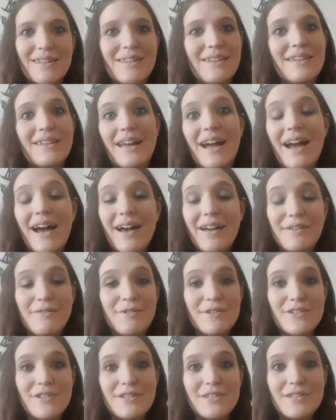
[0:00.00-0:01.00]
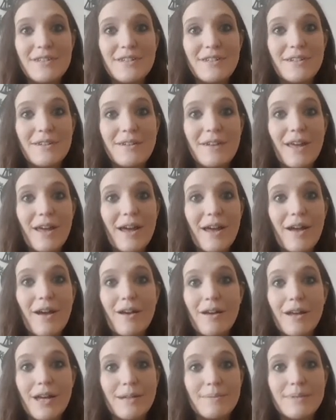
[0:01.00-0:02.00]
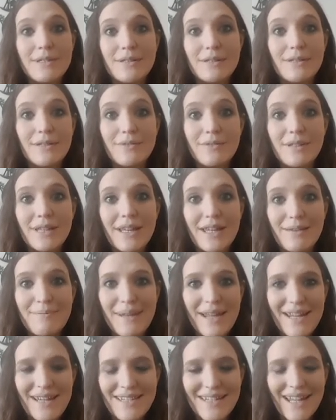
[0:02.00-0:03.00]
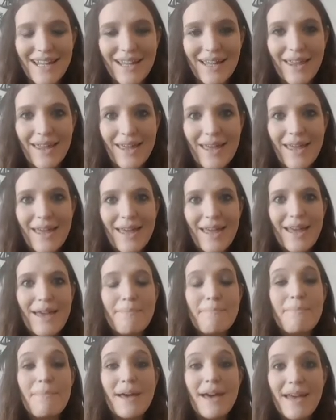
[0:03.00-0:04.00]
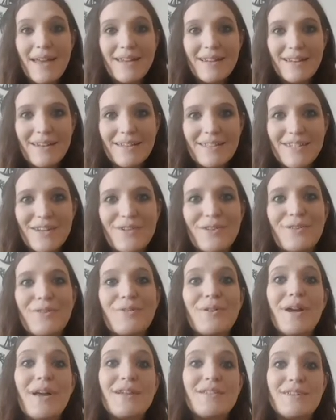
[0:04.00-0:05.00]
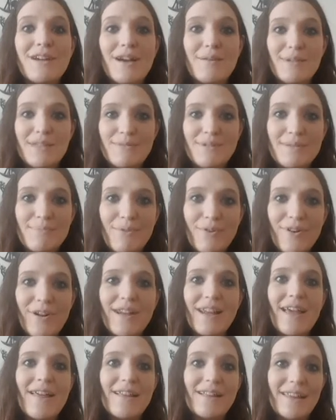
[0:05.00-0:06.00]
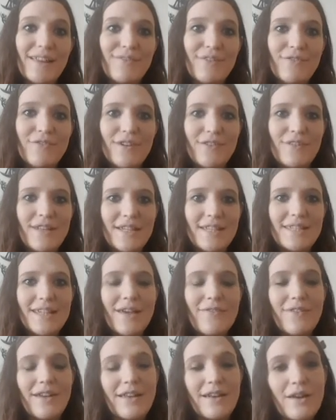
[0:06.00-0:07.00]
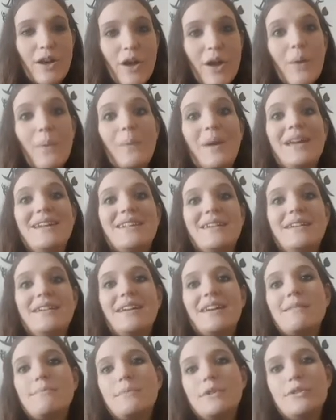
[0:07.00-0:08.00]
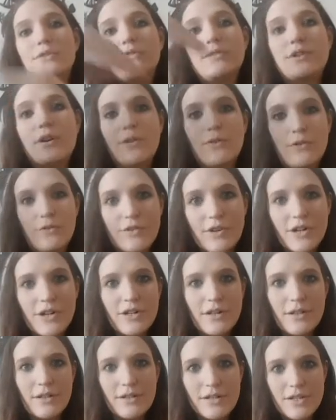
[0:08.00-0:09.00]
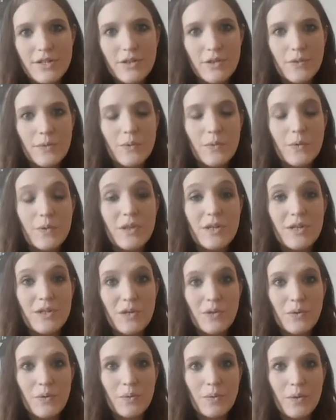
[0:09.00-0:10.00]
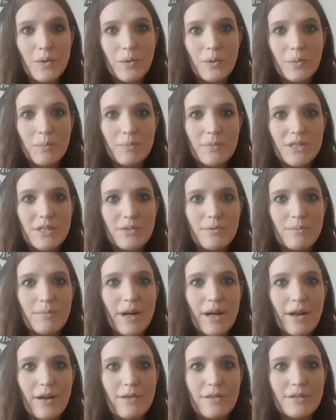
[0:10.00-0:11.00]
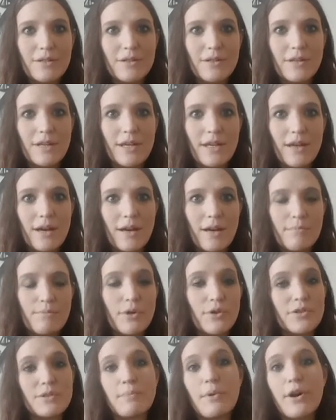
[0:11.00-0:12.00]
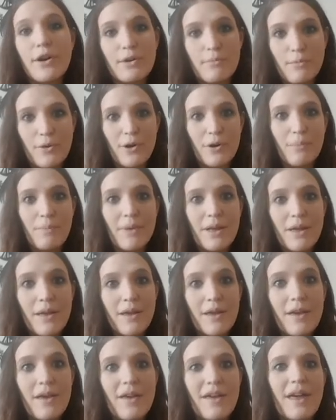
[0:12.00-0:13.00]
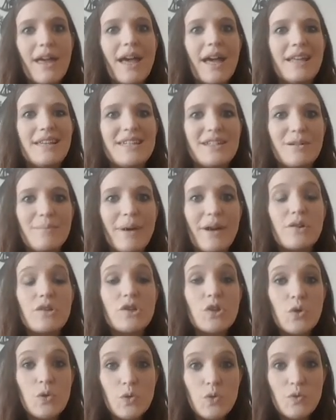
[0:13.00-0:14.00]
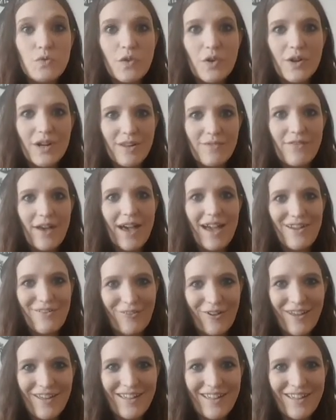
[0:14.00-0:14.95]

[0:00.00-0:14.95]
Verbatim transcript: yeah, it was just absolutely amazing. But so Thomas was born at 11:57. We didn't get moved over to the new room, to the postpartum room, until about 2:45.